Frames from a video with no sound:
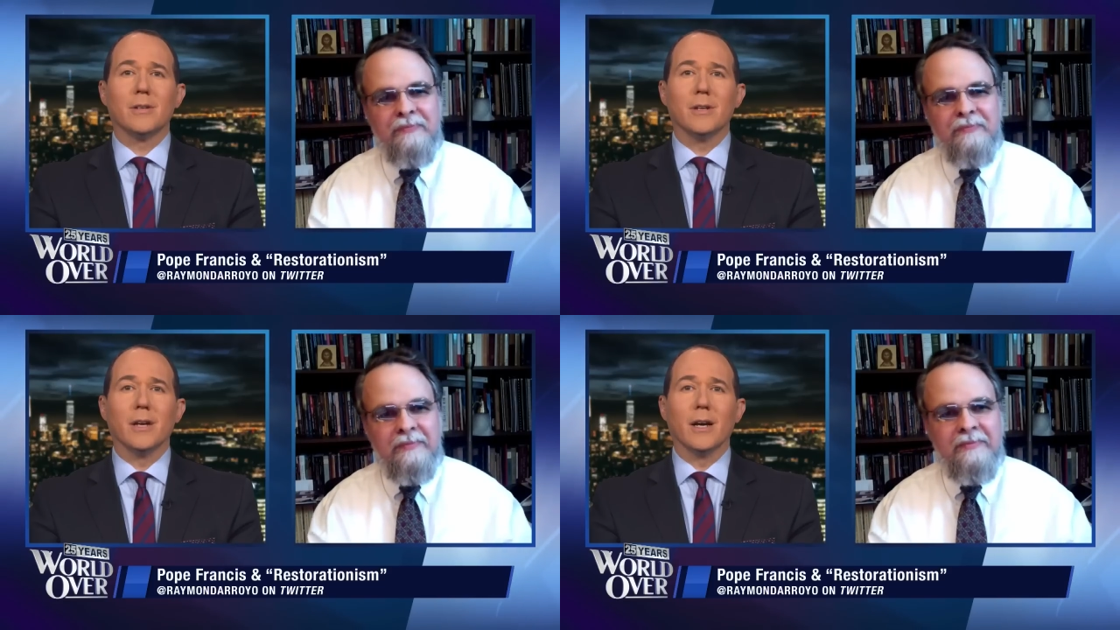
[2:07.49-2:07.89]

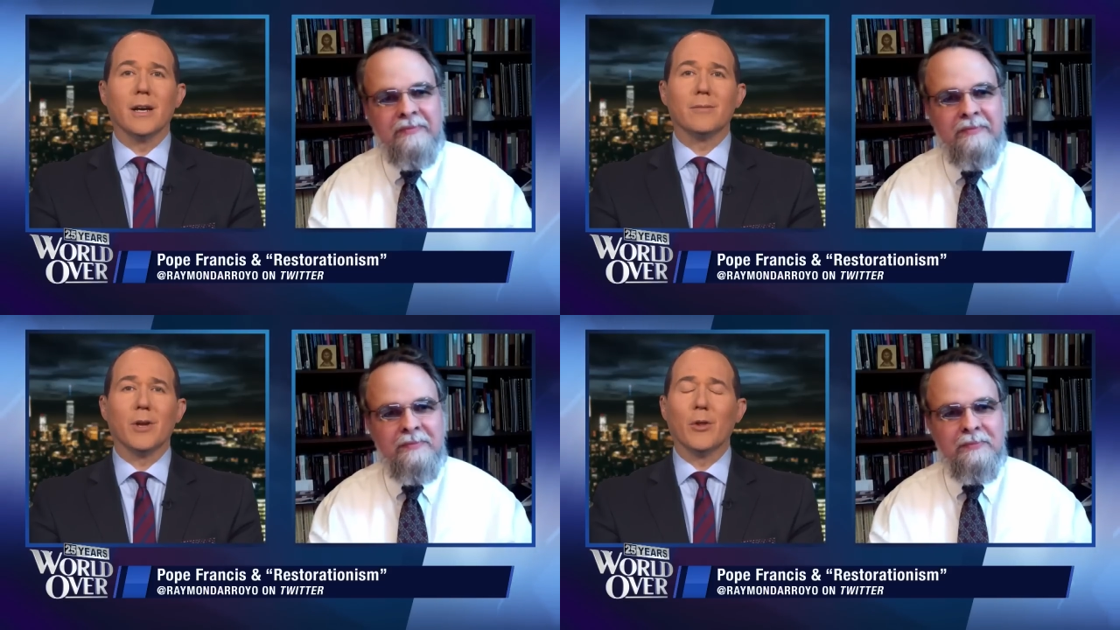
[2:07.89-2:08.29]

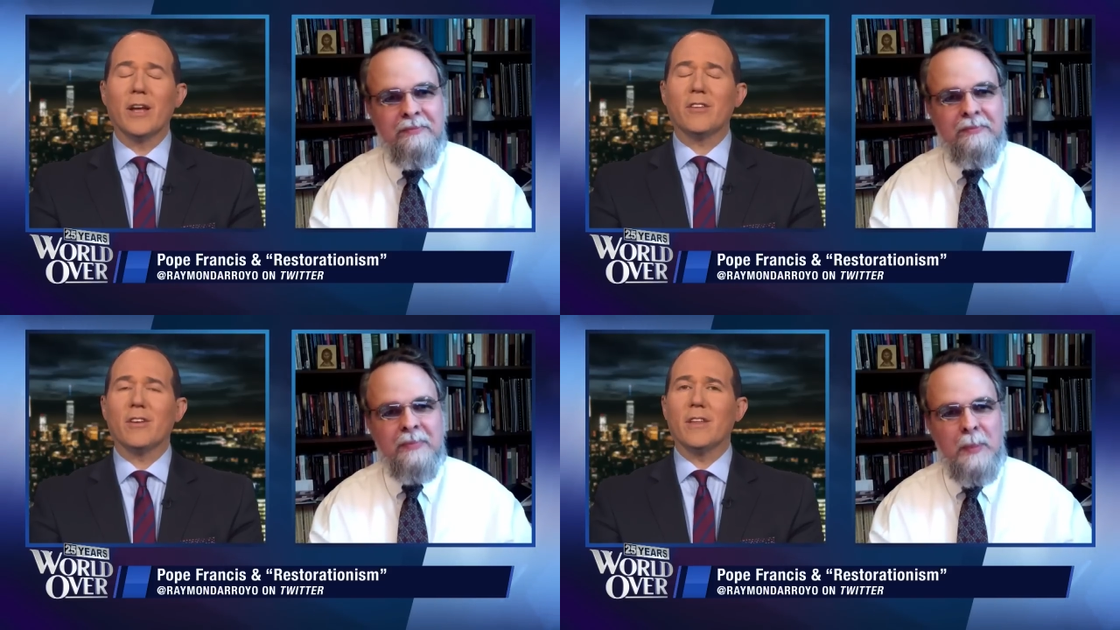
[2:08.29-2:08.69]
Speaker 1: Yeah, no,
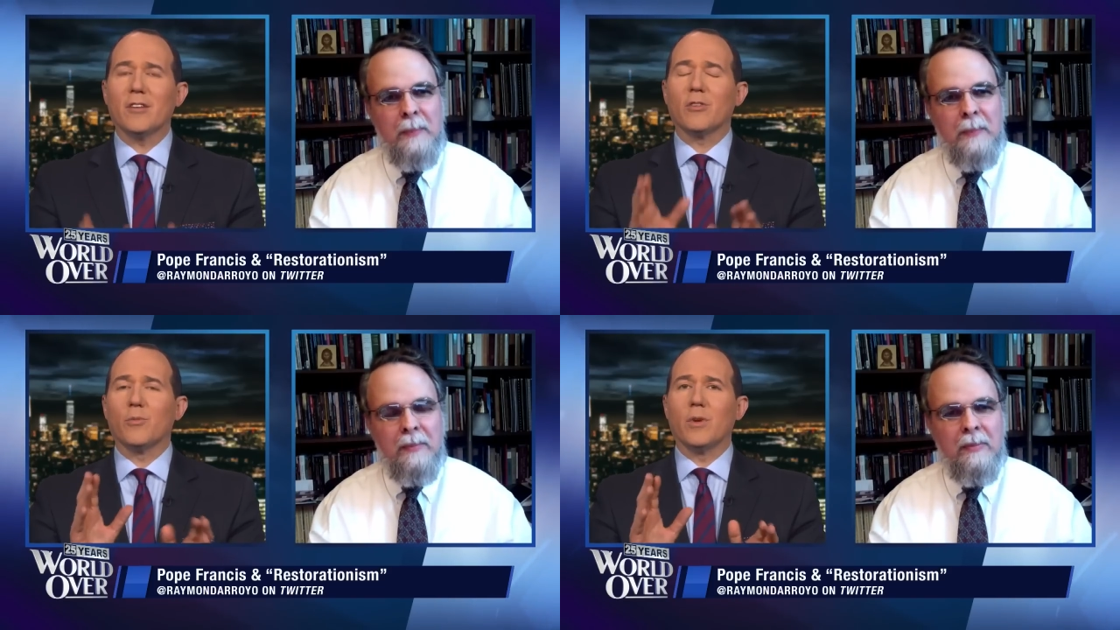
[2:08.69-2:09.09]
that's a
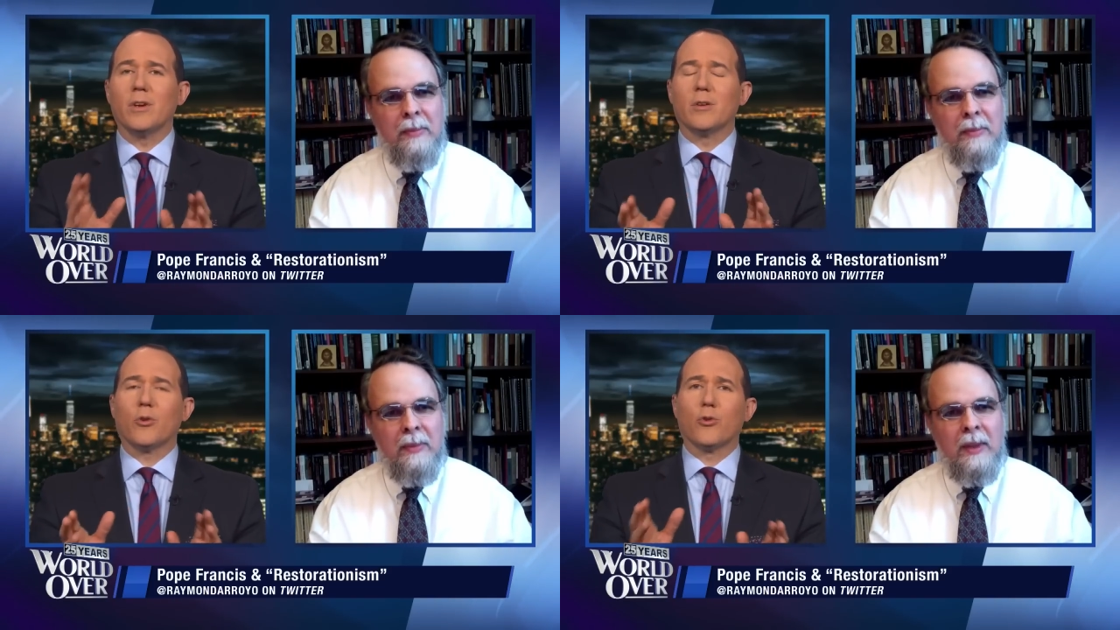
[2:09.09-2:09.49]
that's a,
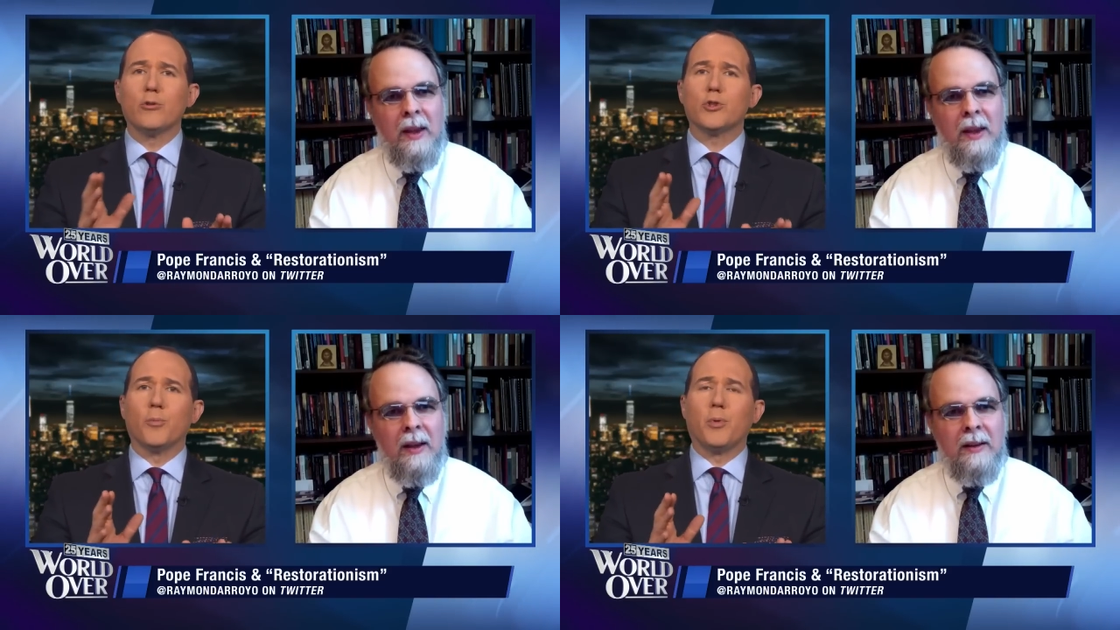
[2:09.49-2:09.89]
a
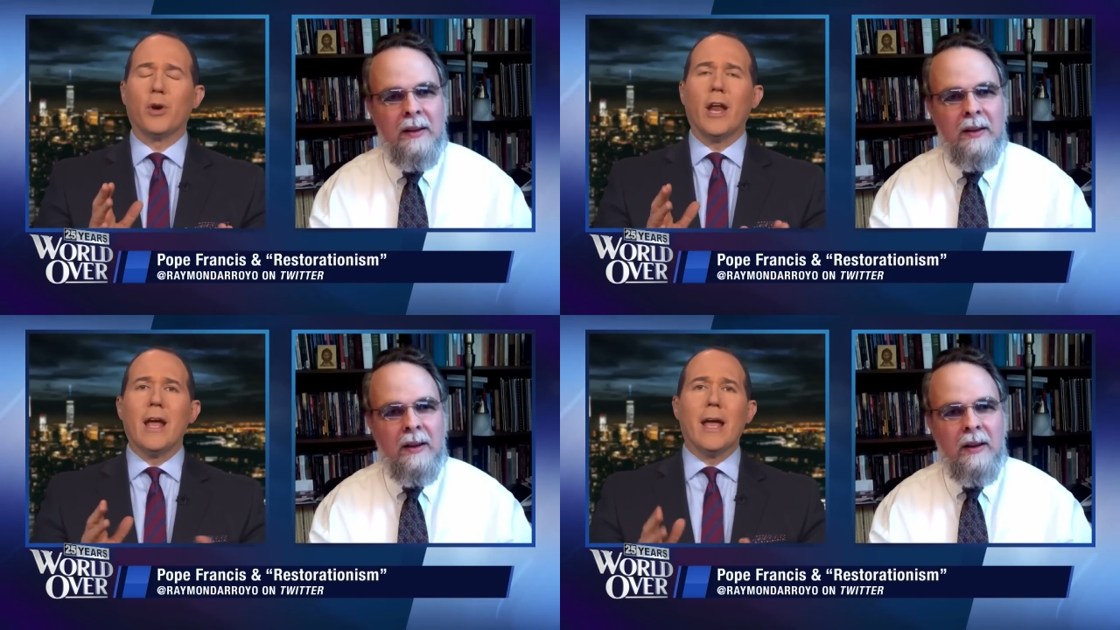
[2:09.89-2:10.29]
crucial
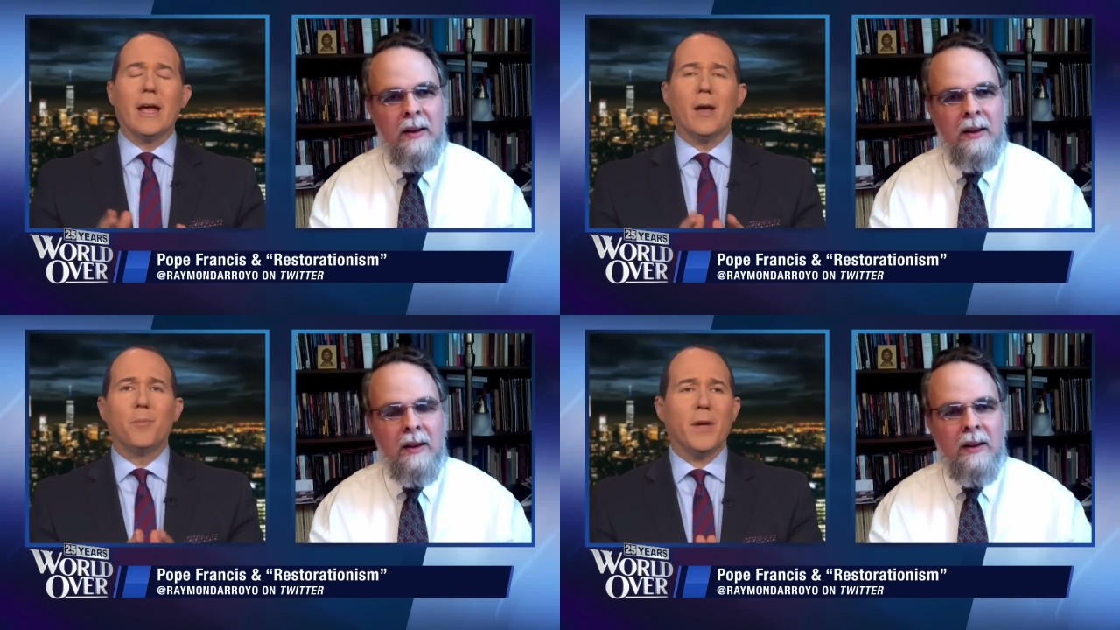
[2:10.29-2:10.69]
point,
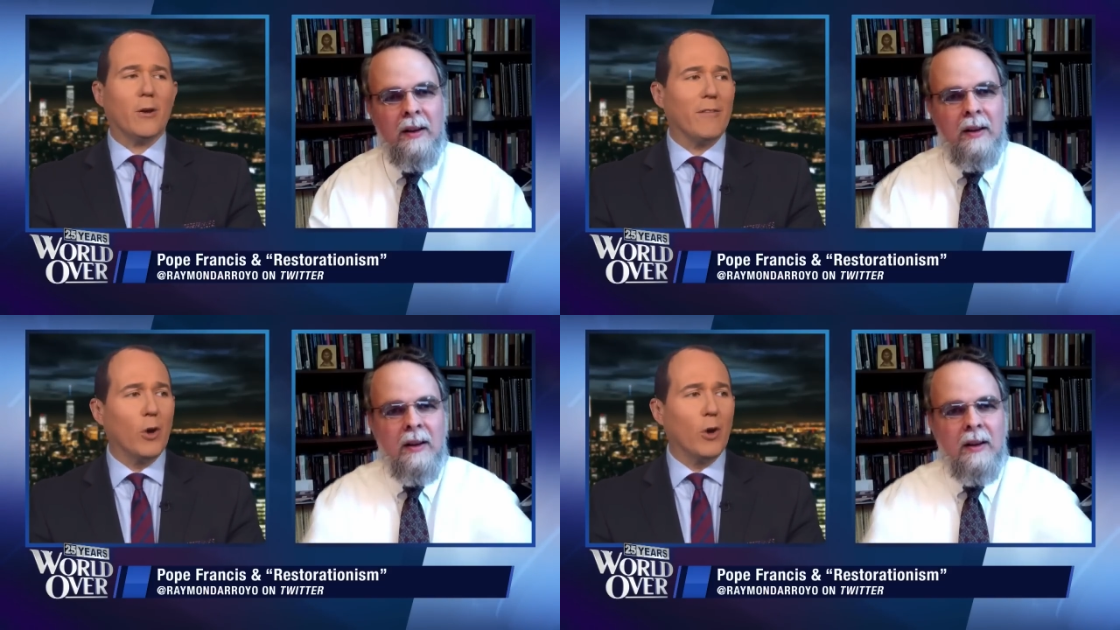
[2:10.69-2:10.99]
uh, Peter.